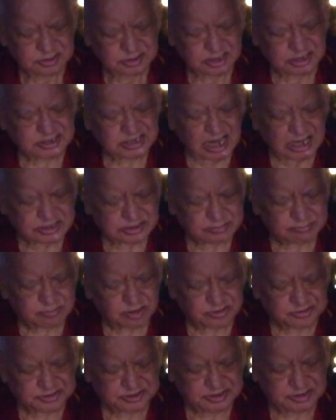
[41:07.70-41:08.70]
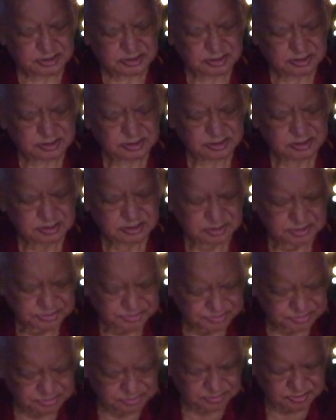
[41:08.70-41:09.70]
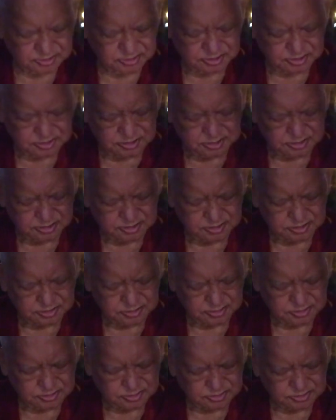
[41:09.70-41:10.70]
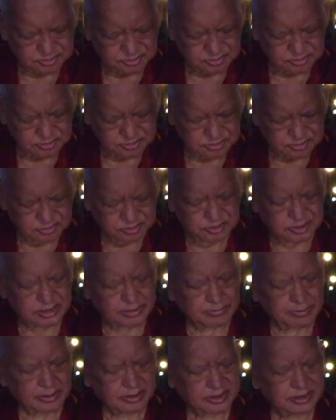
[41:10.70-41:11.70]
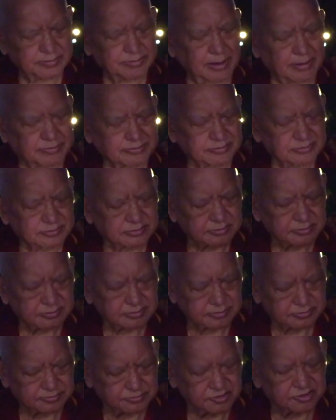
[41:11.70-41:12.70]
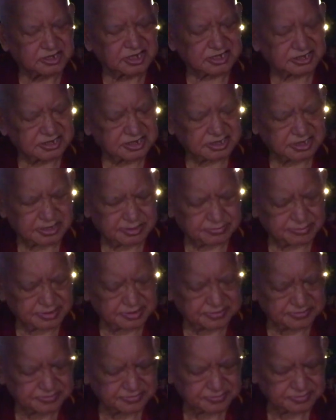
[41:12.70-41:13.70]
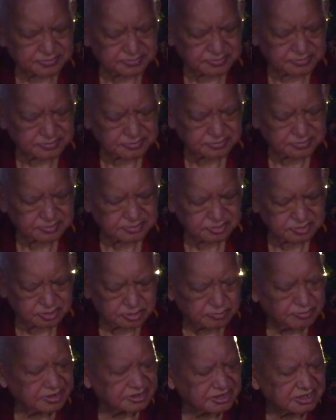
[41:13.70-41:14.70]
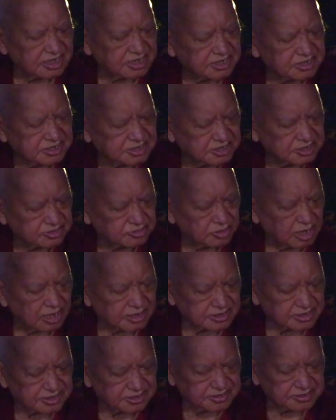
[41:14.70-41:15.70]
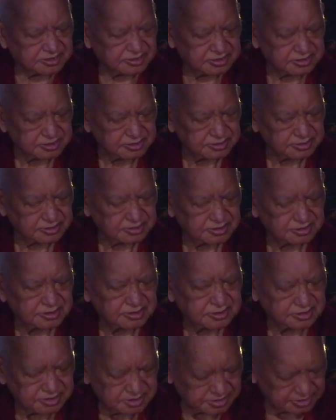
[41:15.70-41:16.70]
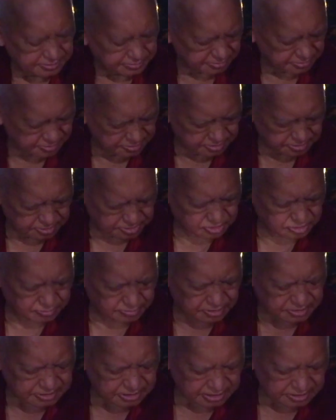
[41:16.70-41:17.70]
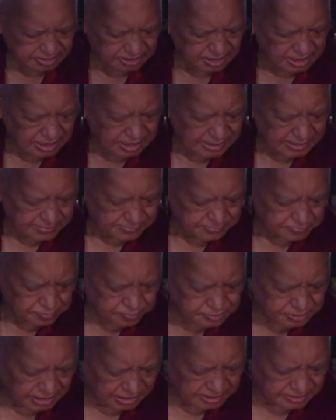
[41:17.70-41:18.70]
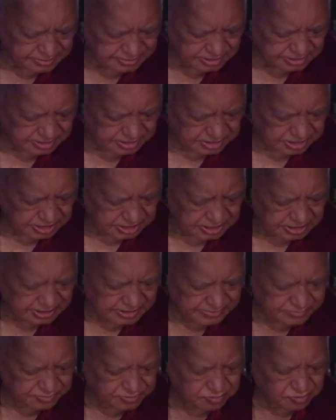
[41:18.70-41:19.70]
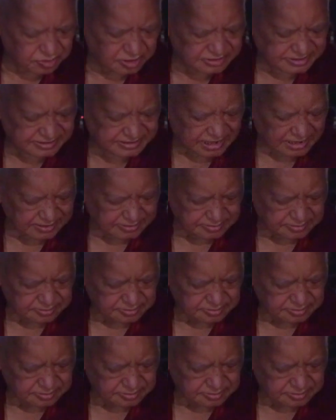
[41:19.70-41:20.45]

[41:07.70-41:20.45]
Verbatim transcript: attach most. So you give up, give up for the sentiment. You may cherish it to others. Sentiment. Then even your son,